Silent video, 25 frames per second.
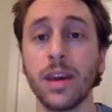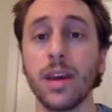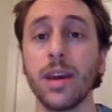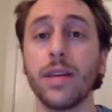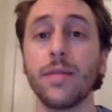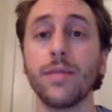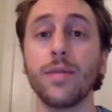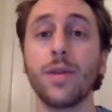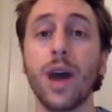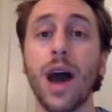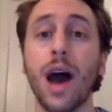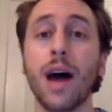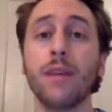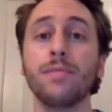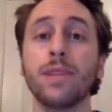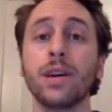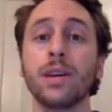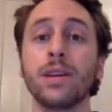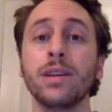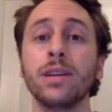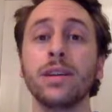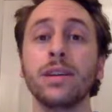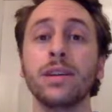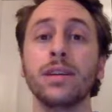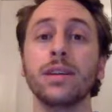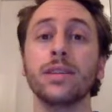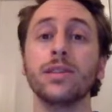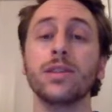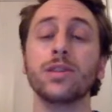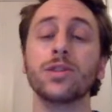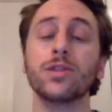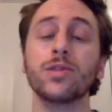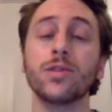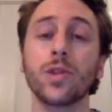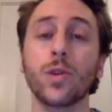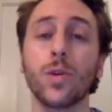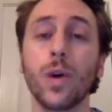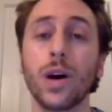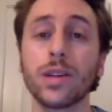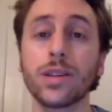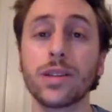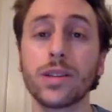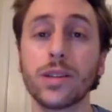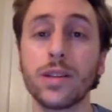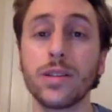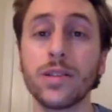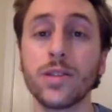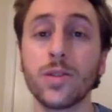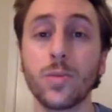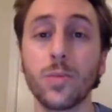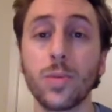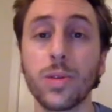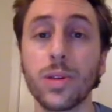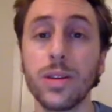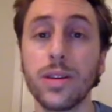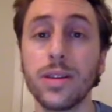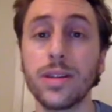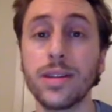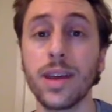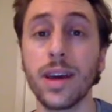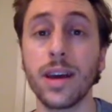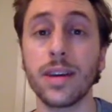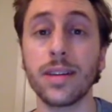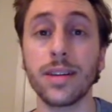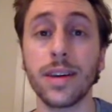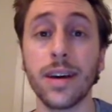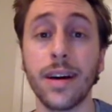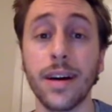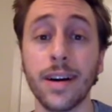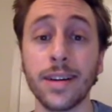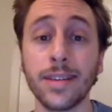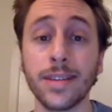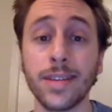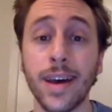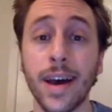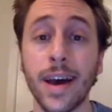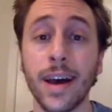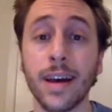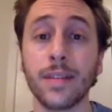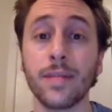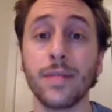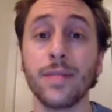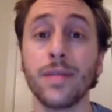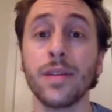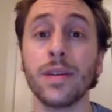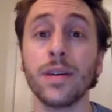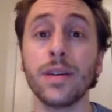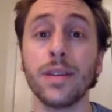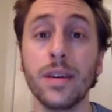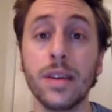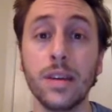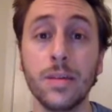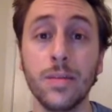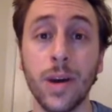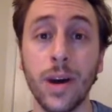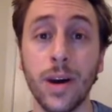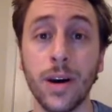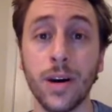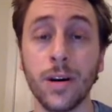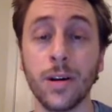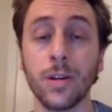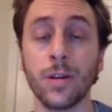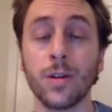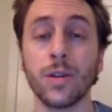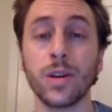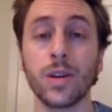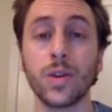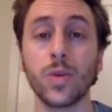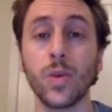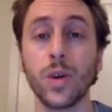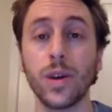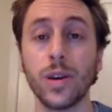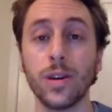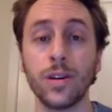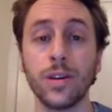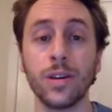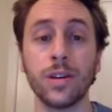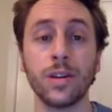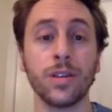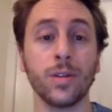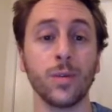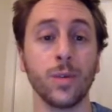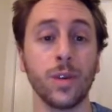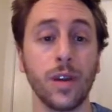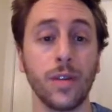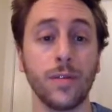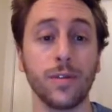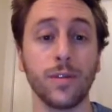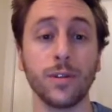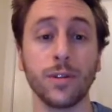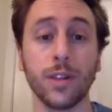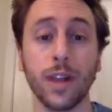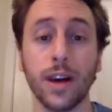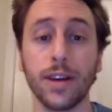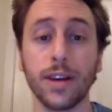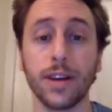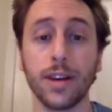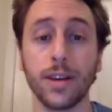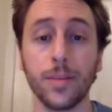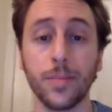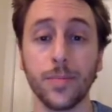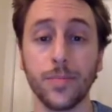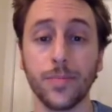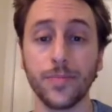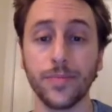If you have any additional questions, please get in contact via email or Twitter or whatever you like.